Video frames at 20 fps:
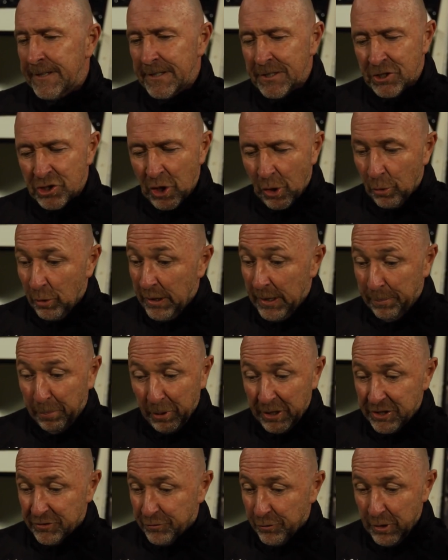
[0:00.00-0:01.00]
So really
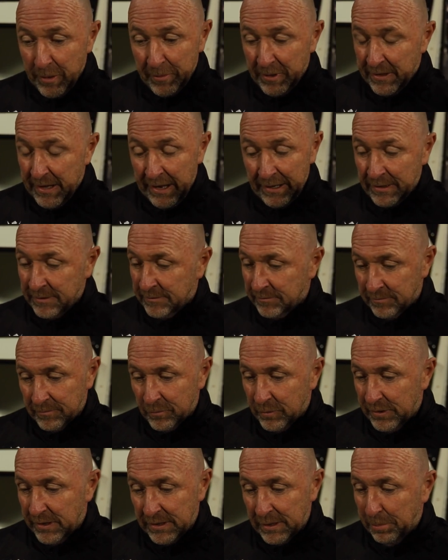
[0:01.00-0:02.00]
pleased for him. And then
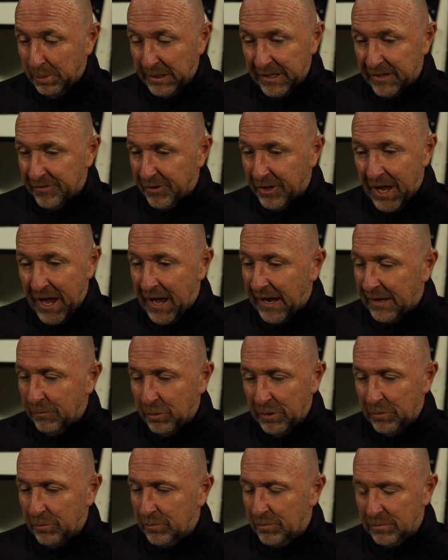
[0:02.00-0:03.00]
within a blink of an eye,
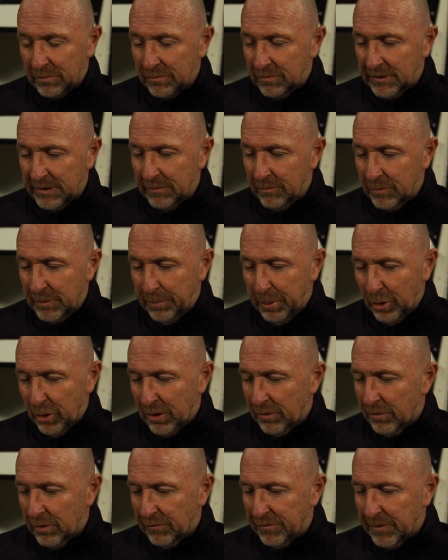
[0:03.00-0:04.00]
we put
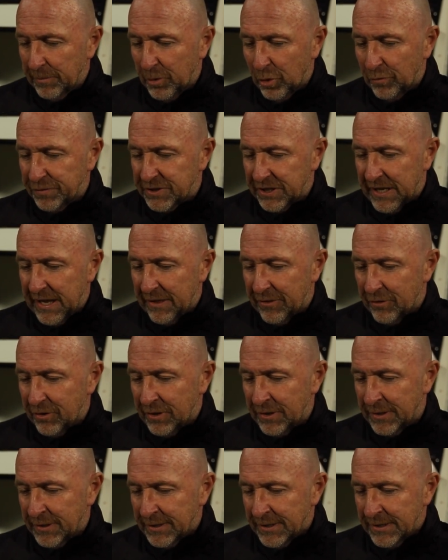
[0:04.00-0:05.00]
a lovely move together,
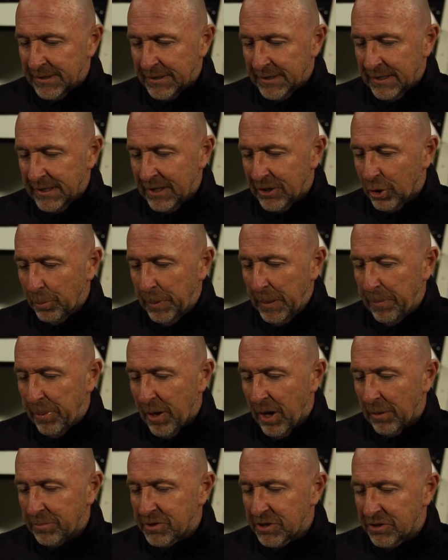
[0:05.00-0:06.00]
and up he
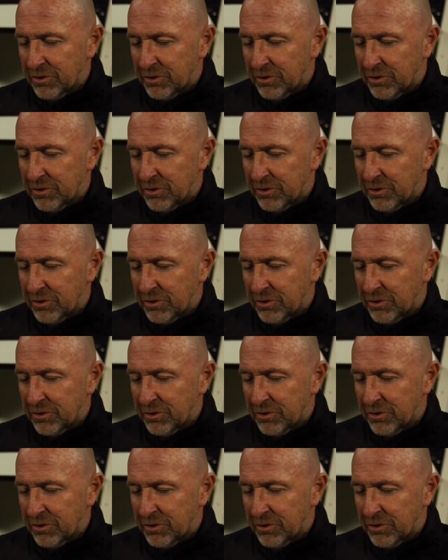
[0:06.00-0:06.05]
pops.